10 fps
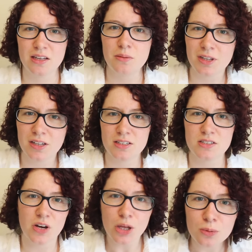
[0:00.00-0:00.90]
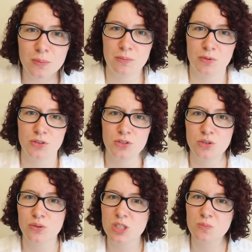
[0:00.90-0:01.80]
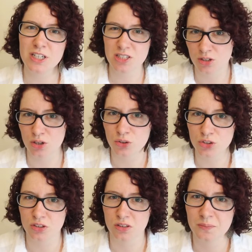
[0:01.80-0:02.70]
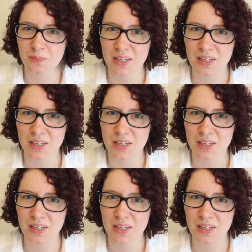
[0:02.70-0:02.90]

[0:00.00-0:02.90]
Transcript: the abilities of other people to express their culture.